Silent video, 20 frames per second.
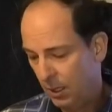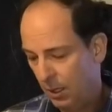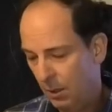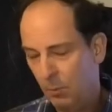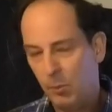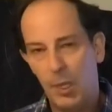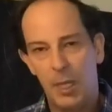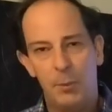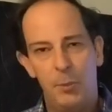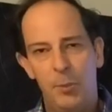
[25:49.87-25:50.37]

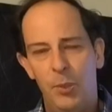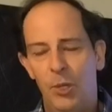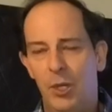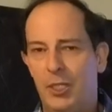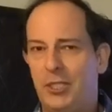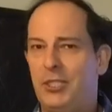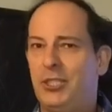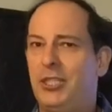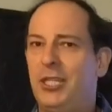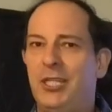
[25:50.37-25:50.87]
But, by
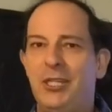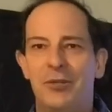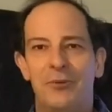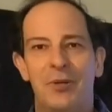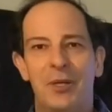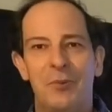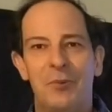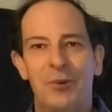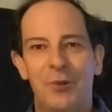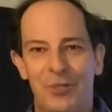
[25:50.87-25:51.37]
gee, the
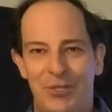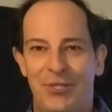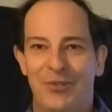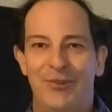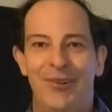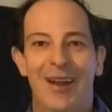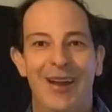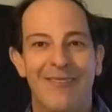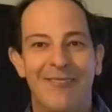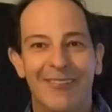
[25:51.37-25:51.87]
rewards
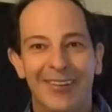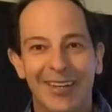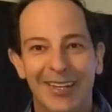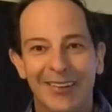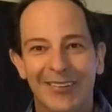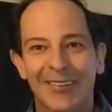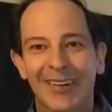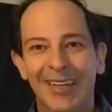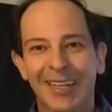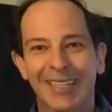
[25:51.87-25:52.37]
are
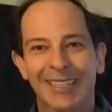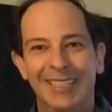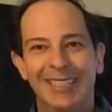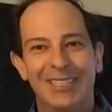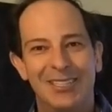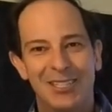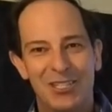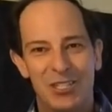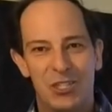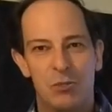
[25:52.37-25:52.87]
unreal.
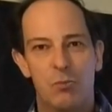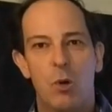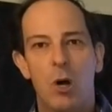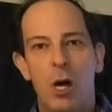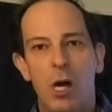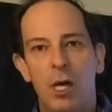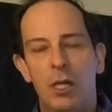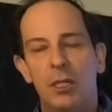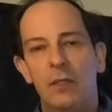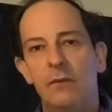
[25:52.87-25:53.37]
Just the
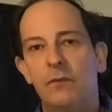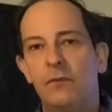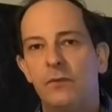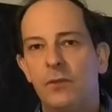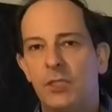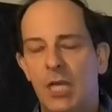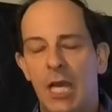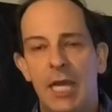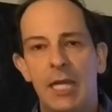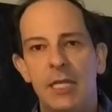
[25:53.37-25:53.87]
smile of
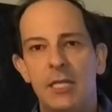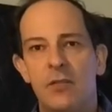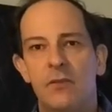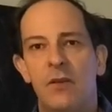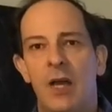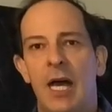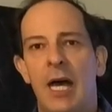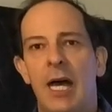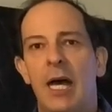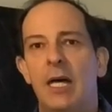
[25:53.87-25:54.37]
change of
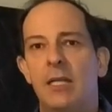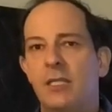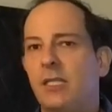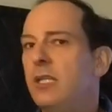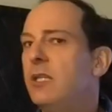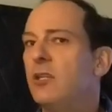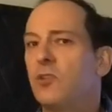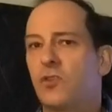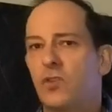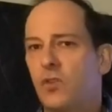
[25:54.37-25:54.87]
hearts
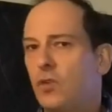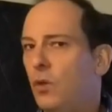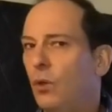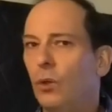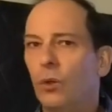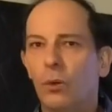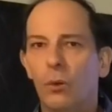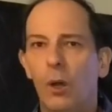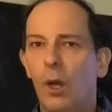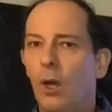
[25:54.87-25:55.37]
in a
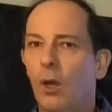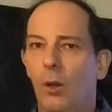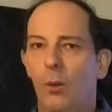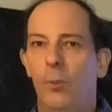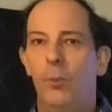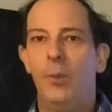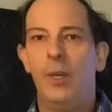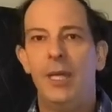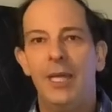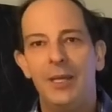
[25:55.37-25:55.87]
school.
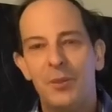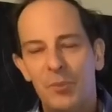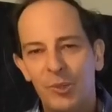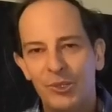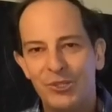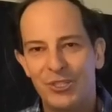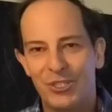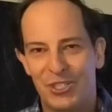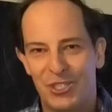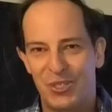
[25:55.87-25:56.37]
Man, it
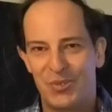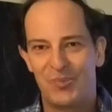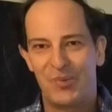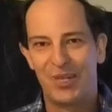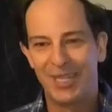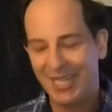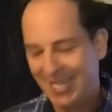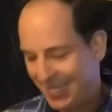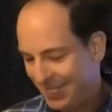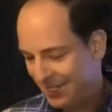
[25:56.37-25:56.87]
puts a
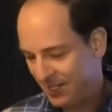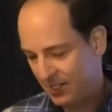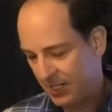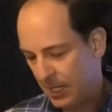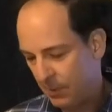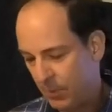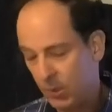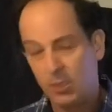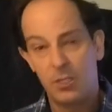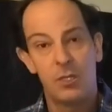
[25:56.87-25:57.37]
spring in your
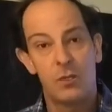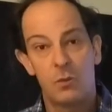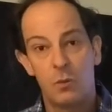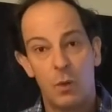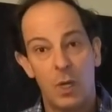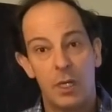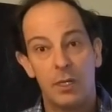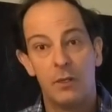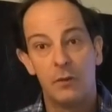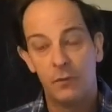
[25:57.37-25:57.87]
step. It's just
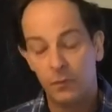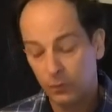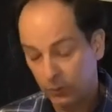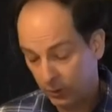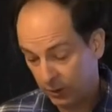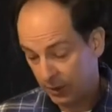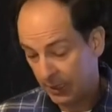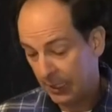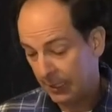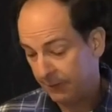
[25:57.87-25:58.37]
wonderful
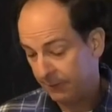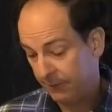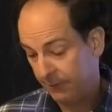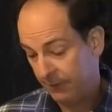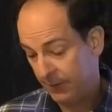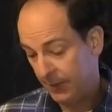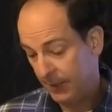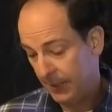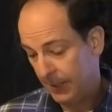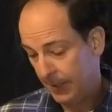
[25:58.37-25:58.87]
stuff.
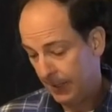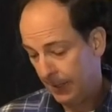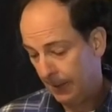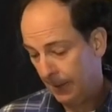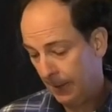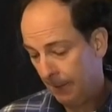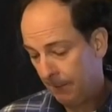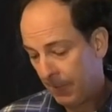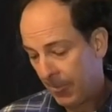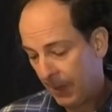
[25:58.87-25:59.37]

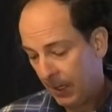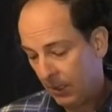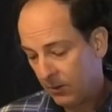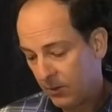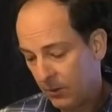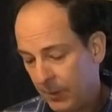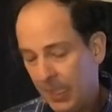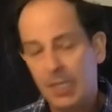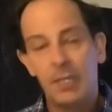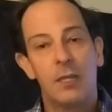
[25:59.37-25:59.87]

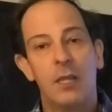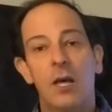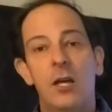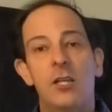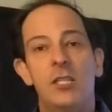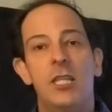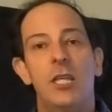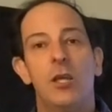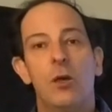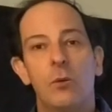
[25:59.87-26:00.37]
So in
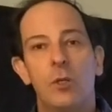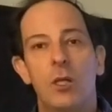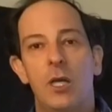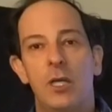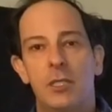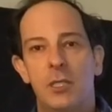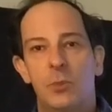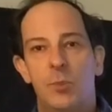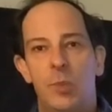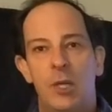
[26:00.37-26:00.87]
closing, I would
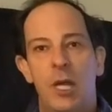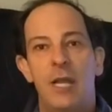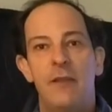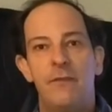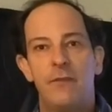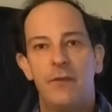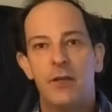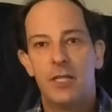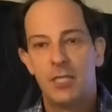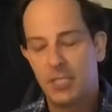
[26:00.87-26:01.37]
to pray
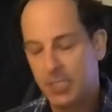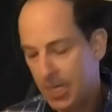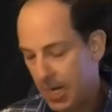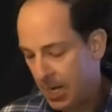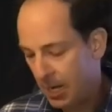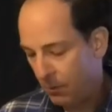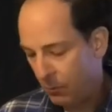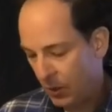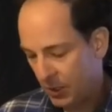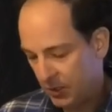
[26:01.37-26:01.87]
for us
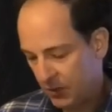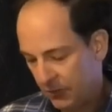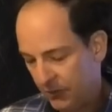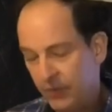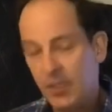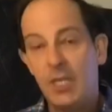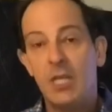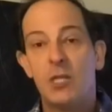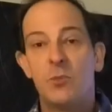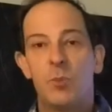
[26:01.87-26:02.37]
now. And once I
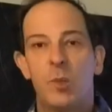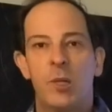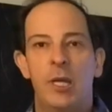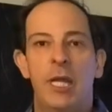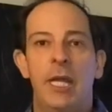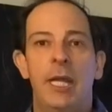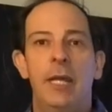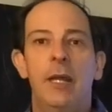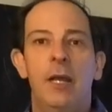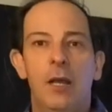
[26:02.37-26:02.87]
finish
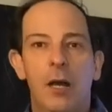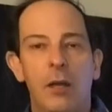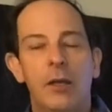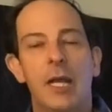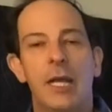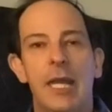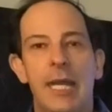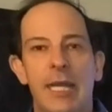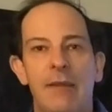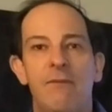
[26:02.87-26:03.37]
prayer, I'm
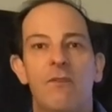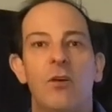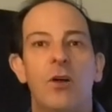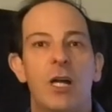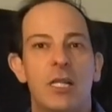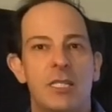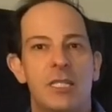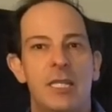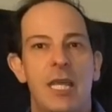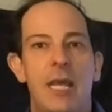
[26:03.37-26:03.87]
going to
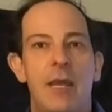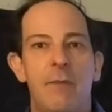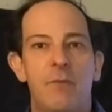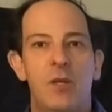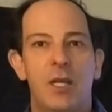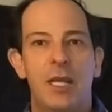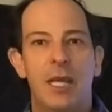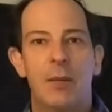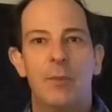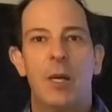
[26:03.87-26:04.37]
invite Sam to
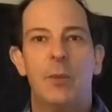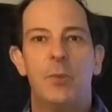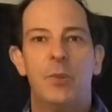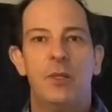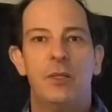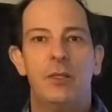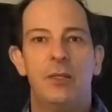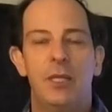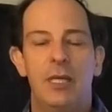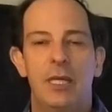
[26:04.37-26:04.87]
come up
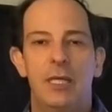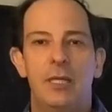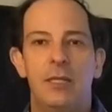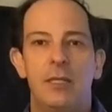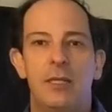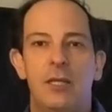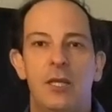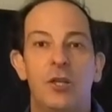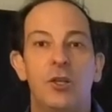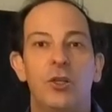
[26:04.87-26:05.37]

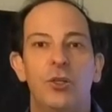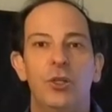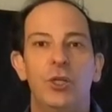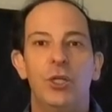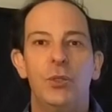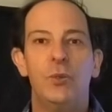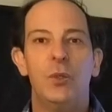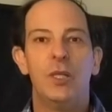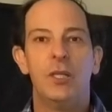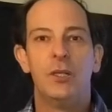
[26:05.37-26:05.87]
and
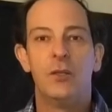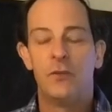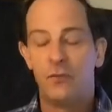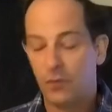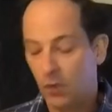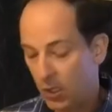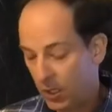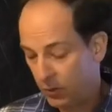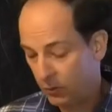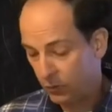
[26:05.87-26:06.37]
conclude with a
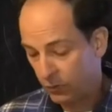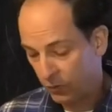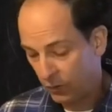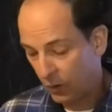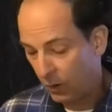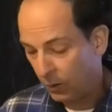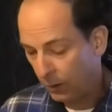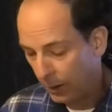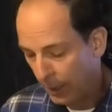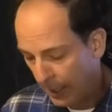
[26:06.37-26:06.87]
final
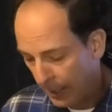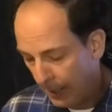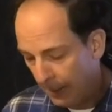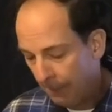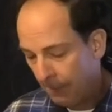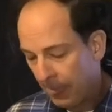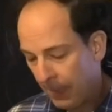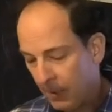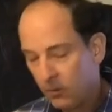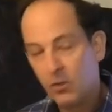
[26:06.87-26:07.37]
song.
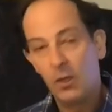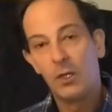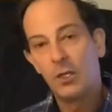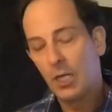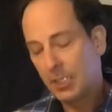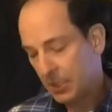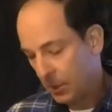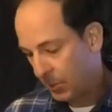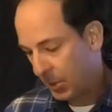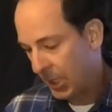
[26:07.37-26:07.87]
So I'd
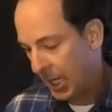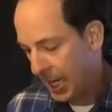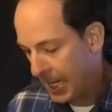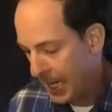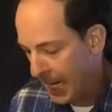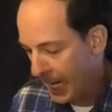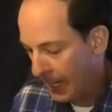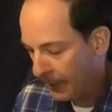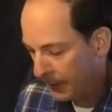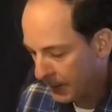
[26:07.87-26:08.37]
like to pray now.